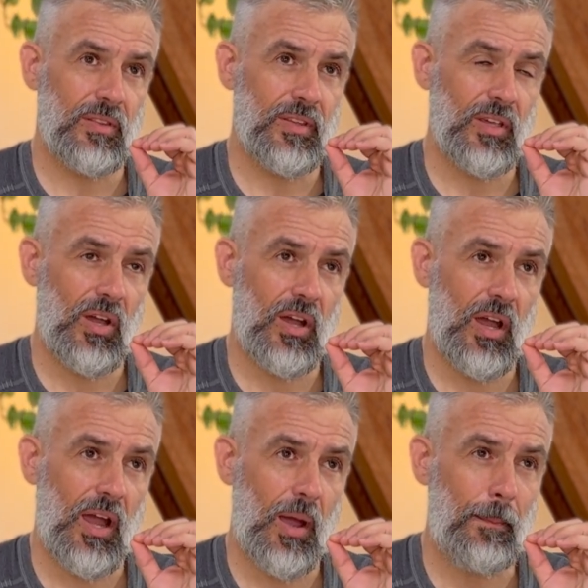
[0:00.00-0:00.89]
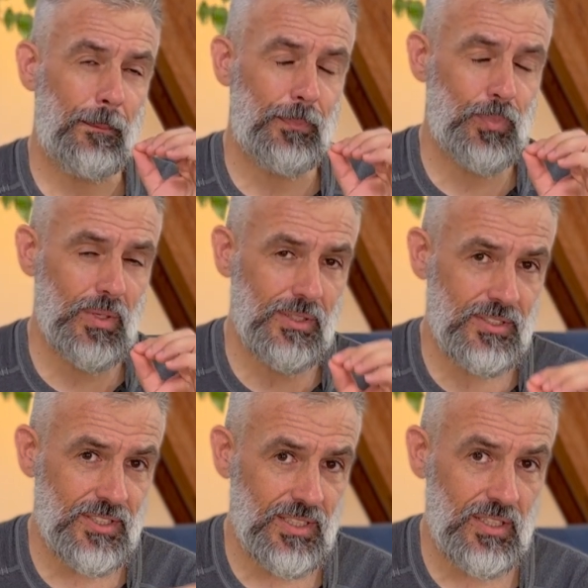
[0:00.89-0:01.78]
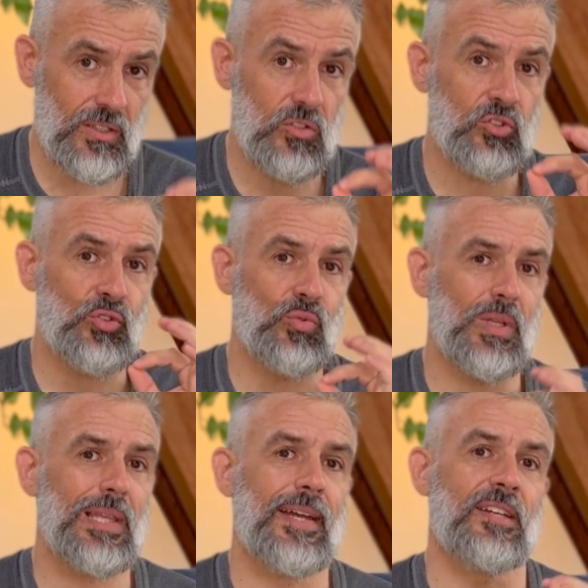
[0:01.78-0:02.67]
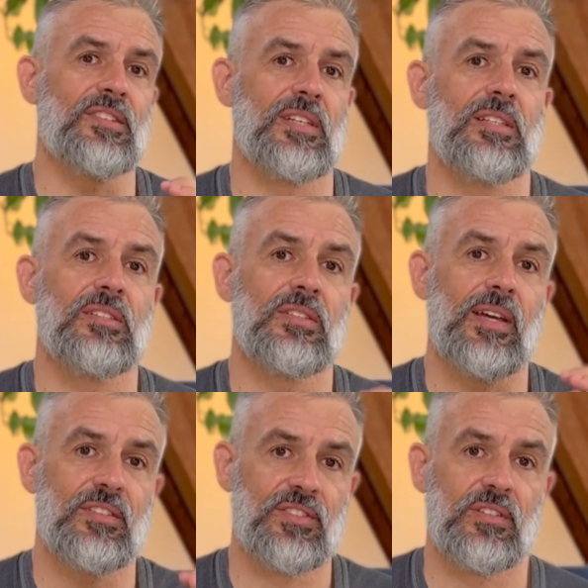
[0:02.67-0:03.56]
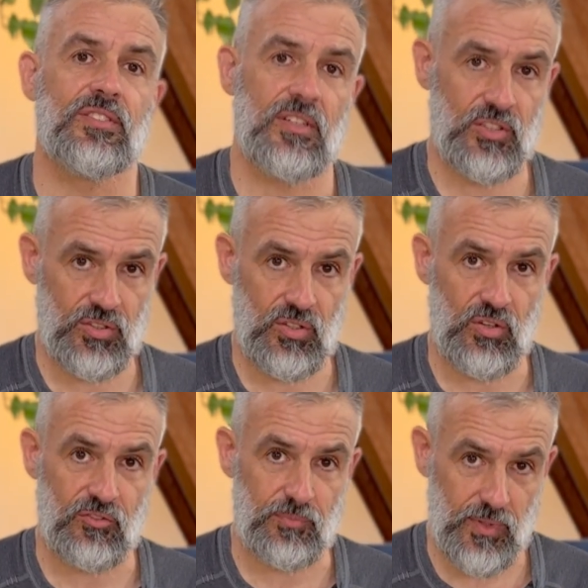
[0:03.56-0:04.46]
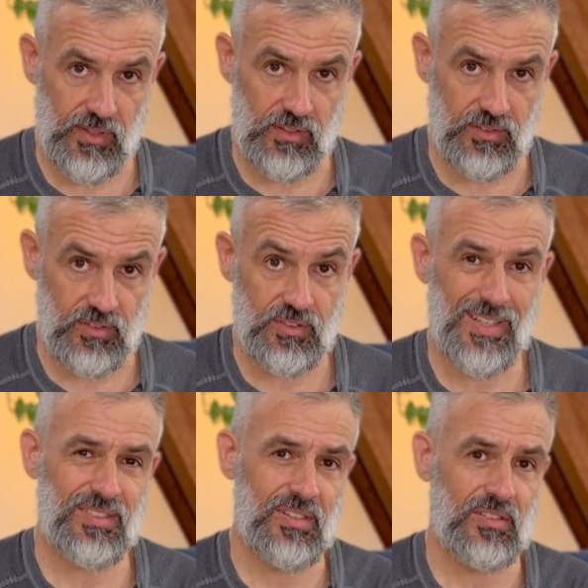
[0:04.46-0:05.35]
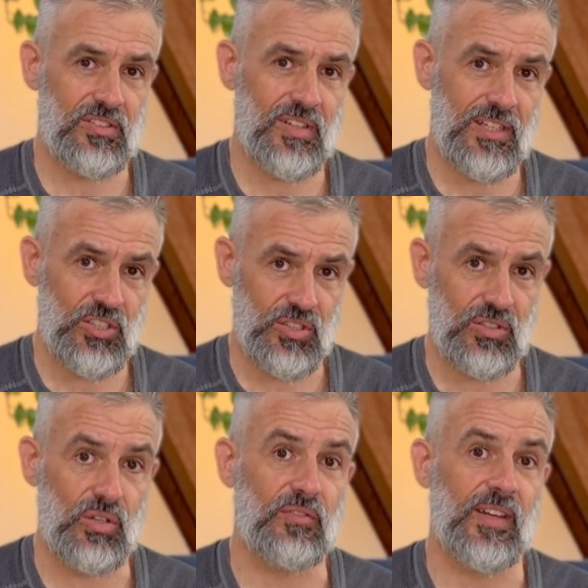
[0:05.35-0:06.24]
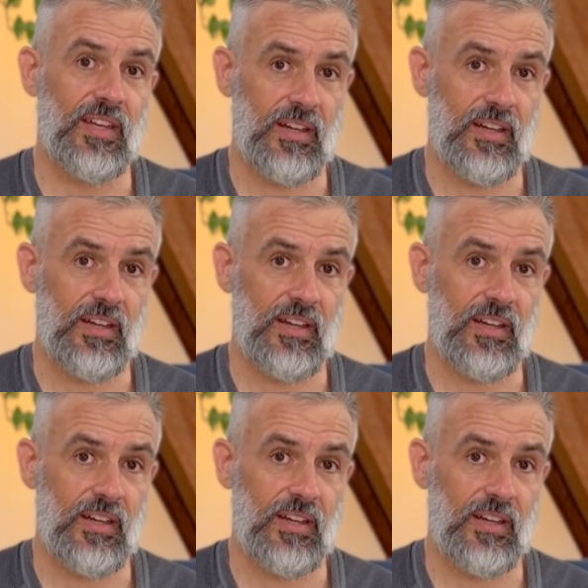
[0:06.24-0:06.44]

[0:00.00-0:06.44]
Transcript: the ability to relax into that sensation of breathlessness, that sensation of air